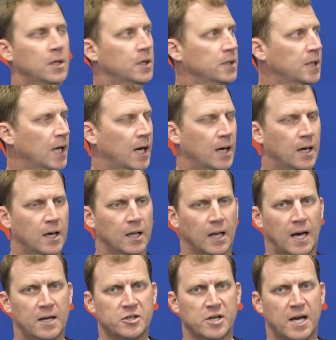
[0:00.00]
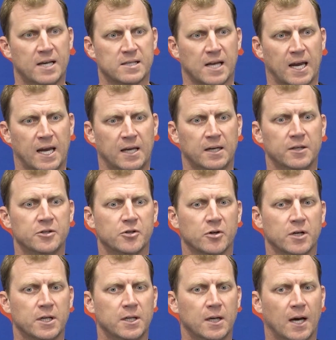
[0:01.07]
Yeah, Elijah has a hand
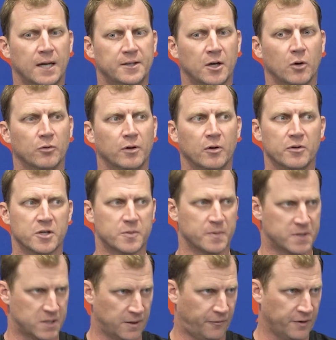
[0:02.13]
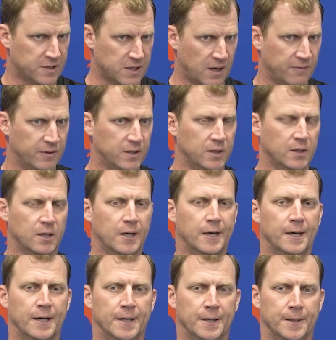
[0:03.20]
injury. I don't know the specifics of it.
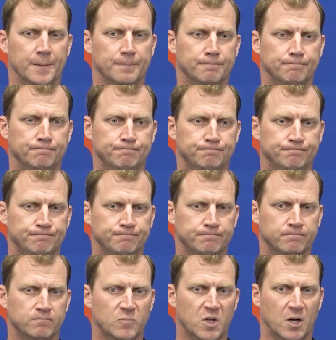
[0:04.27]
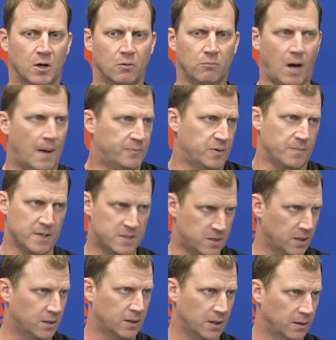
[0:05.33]
You know,
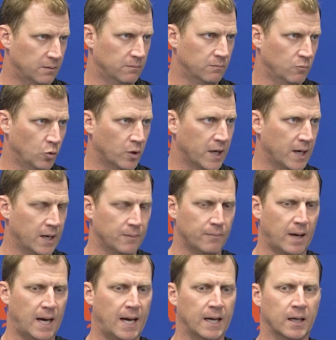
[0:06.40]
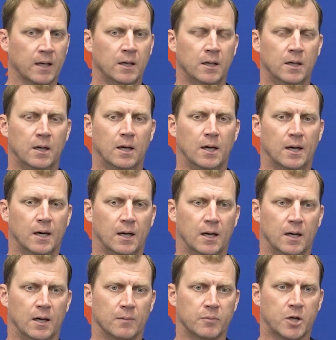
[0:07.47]
optimistic that we'll get him back.
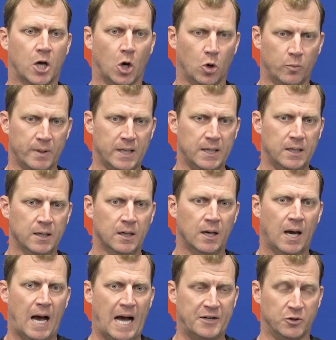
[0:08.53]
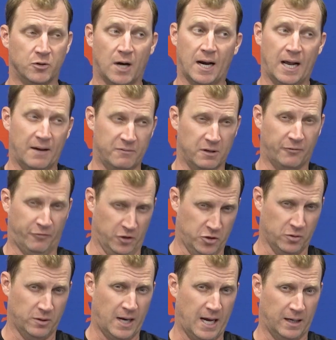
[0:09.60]
Kobe, I do not have the
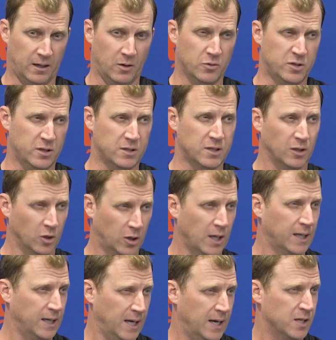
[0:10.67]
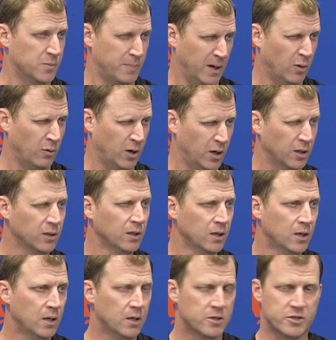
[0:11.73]
official diagnosis. It looked like he got his bell rung,
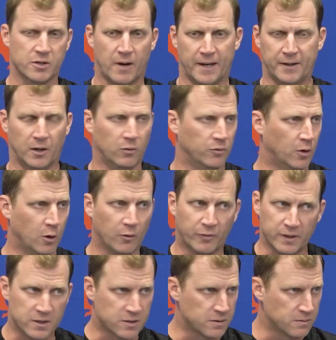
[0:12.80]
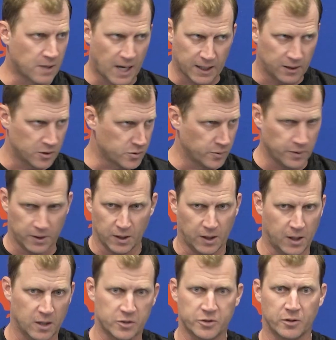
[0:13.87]
so I don't know if he's diagnosed with a
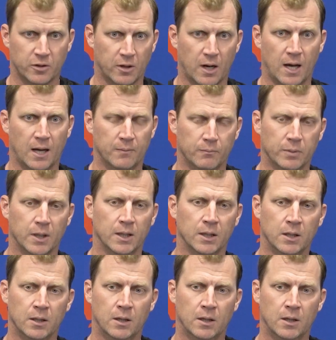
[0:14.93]
concussion or not, but.